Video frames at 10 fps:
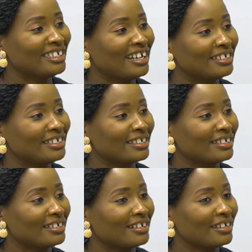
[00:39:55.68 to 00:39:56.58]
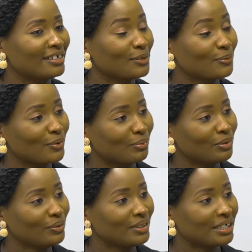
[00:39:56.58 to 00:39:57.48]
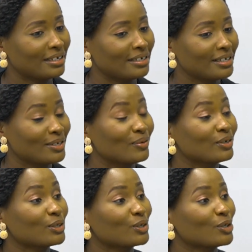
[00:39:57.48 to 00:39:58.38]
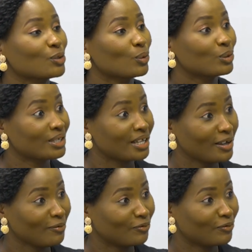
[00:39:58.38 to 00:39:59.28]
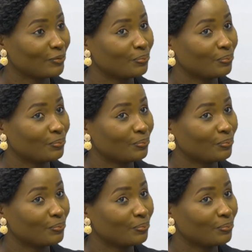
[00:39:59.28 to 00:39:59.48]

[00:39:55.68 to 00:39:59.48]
heard it from you that it is not so safe